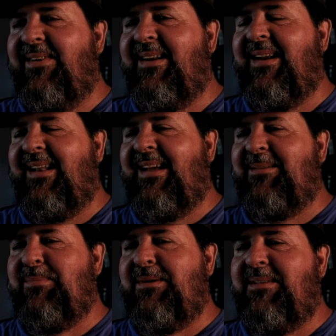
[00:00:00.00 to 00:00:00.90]
running
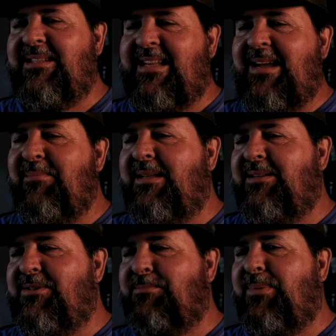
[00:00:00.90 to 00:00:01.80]
late, but this time it
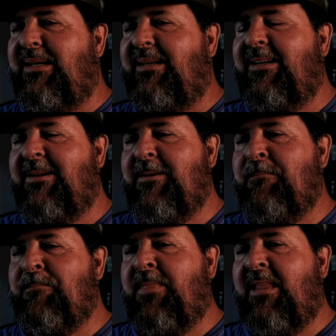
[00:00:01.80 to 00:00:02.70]
was Pete.
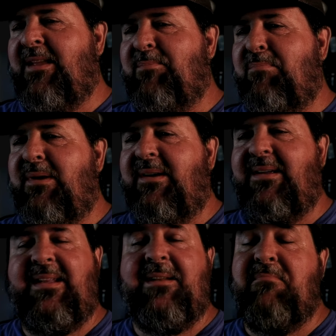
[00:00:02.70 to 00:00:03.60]
But
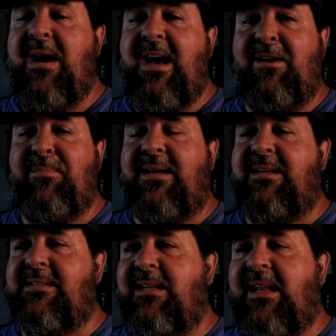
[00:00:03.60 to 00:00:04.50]
it didn't matter
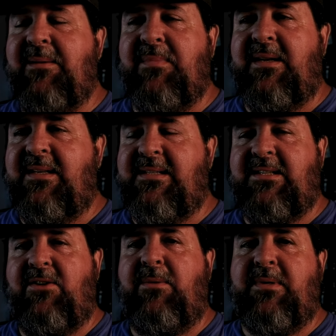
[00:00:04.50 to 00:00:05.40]
because the lineman didn't
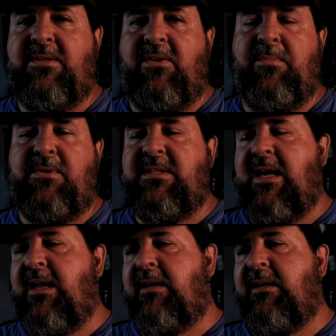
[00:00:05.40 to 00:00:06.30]
show up until almost
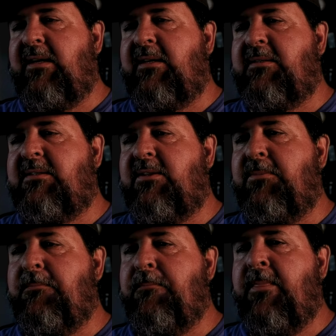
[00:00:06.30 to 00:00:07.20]
9 o'clock.
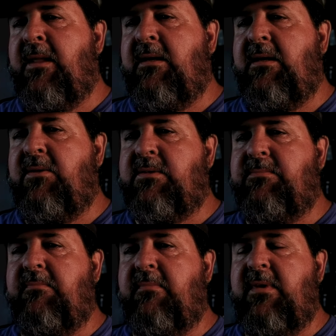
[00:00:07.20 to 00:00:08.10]
So it was
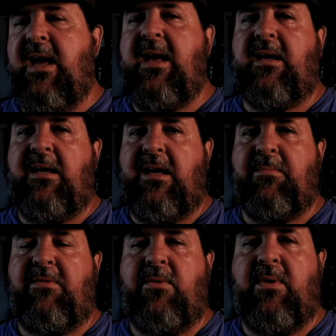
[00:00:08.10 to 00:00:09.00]
9 o'clock
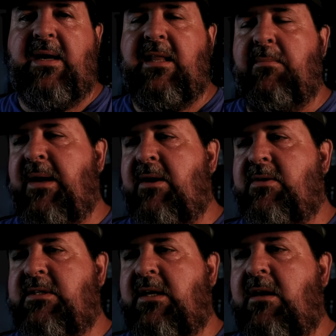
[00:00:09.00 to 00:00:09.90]
before we got the power
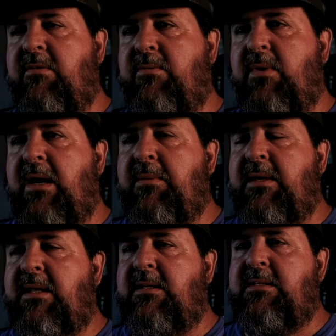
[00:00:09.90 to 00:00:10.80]
shut off and we were able to
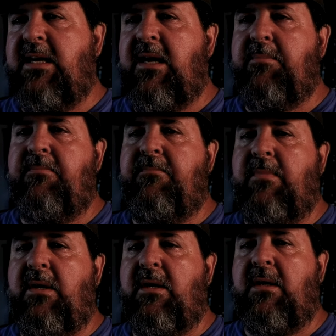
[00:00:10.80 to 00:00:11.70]
get the job
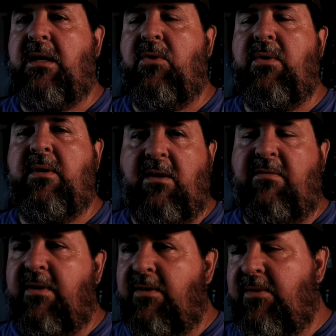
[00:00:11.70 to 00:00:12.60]
uh, going. You know,
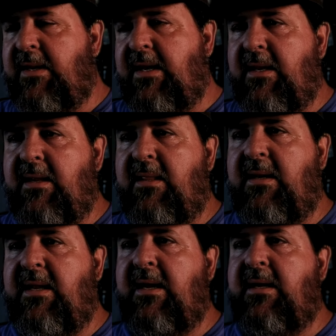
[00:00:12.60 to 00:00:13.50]
further in the heat of the
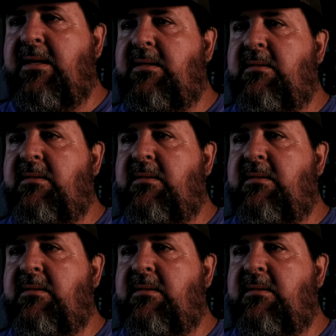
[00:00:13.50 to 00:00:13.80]
day,